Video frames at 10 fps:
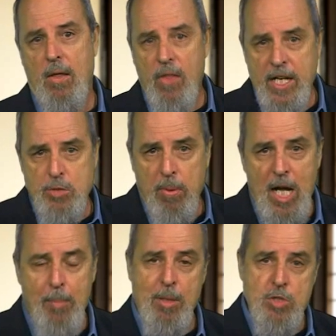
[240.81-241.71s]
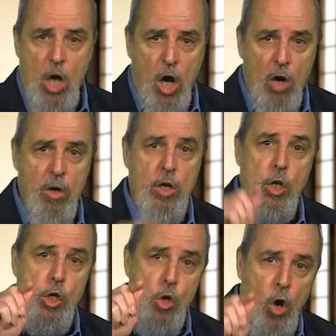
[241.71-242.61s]
These problems aren't
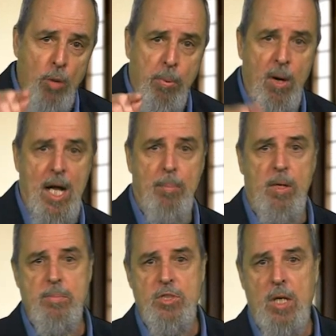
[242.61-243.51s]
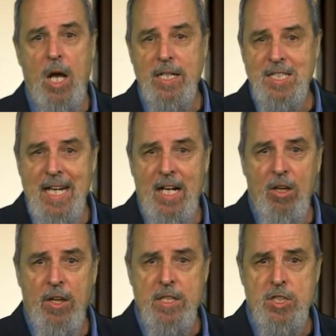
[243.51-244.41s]
your problems
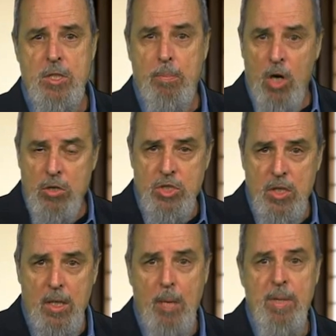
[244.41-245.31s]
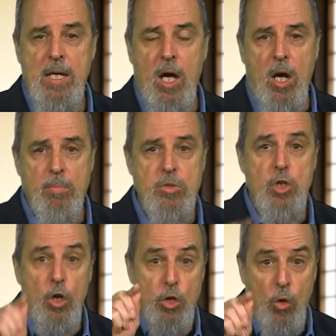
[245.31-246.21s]
until this person
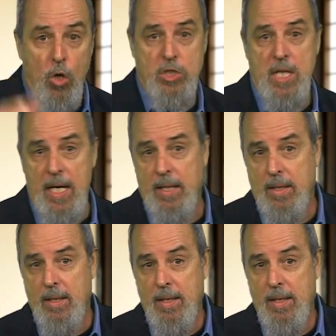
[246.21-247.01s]
becomes your tenant.